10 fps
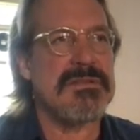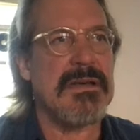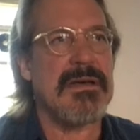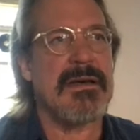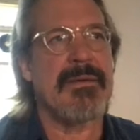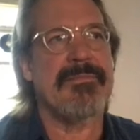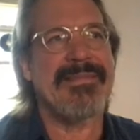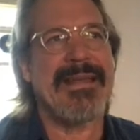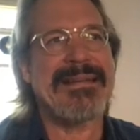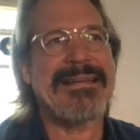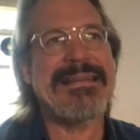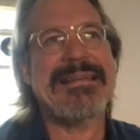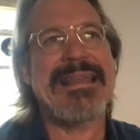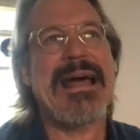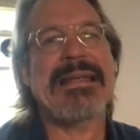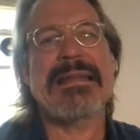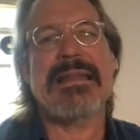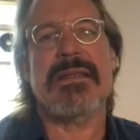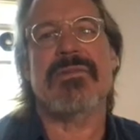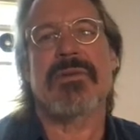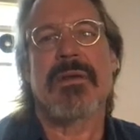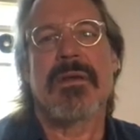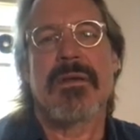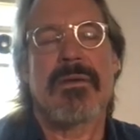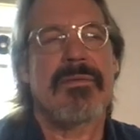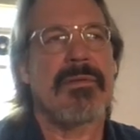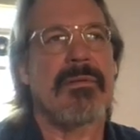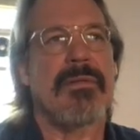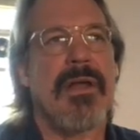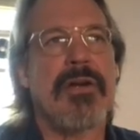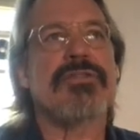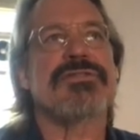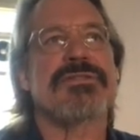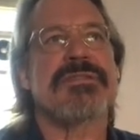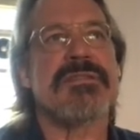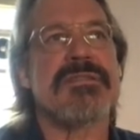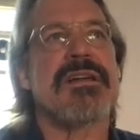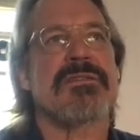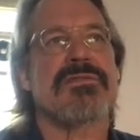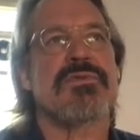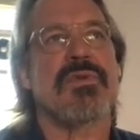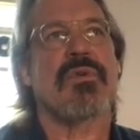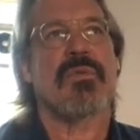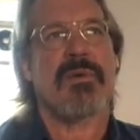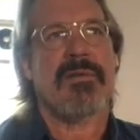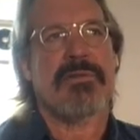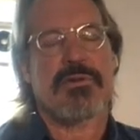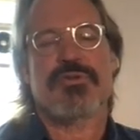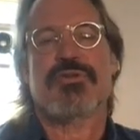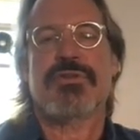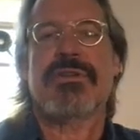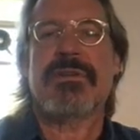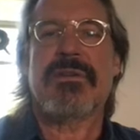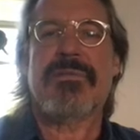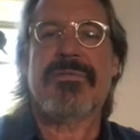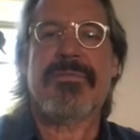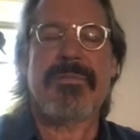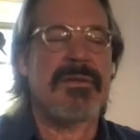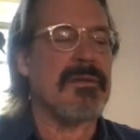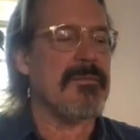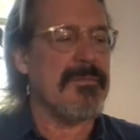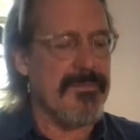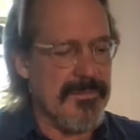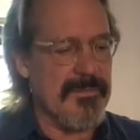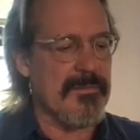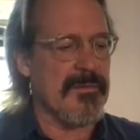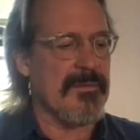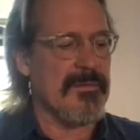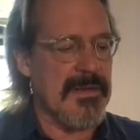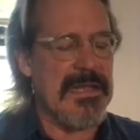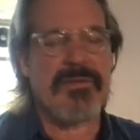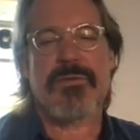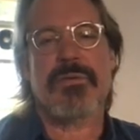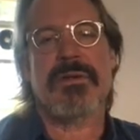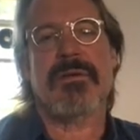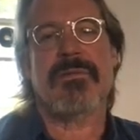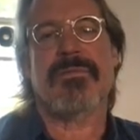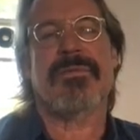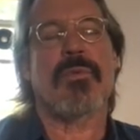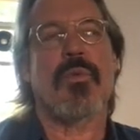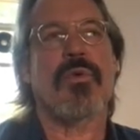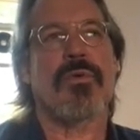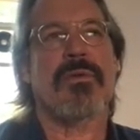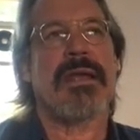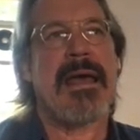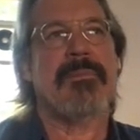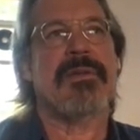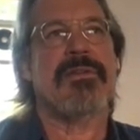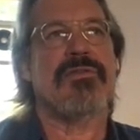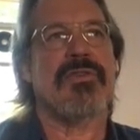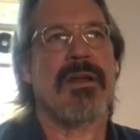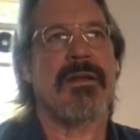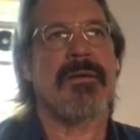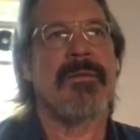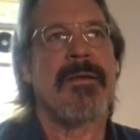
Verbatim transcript: um, 1990s, the largest industrial revolution in the, in the the history of the world happened in China.